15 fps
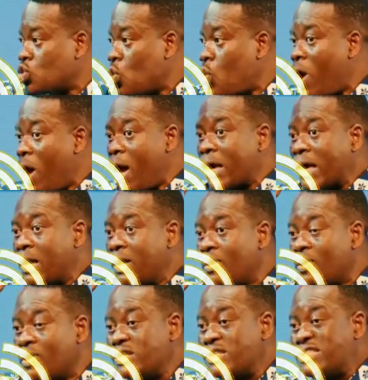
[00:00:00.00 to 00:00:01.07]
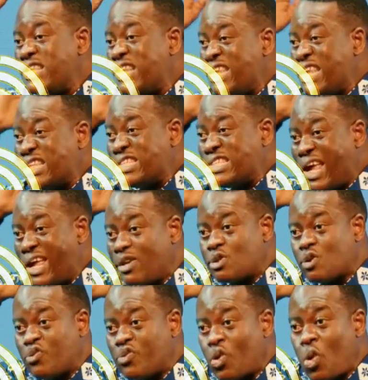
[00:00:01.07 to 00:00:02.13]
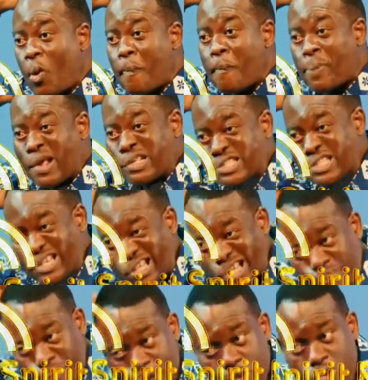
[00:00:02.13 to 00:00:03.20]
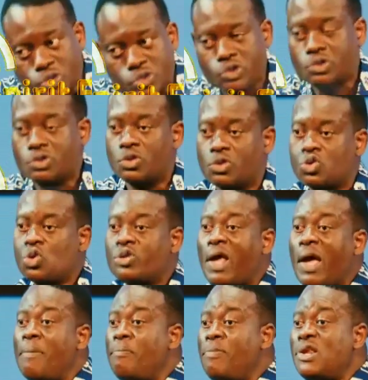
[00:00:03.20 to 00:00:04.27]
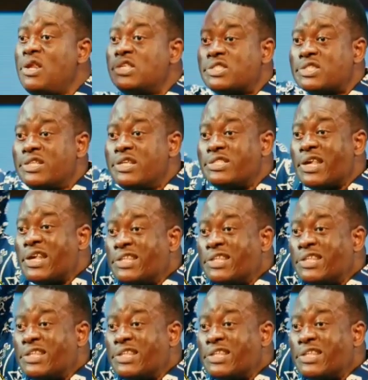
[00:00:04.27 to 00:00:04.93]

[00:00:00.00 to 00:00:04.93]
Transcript: were diligent to follow prescriptions? Today, ministry is a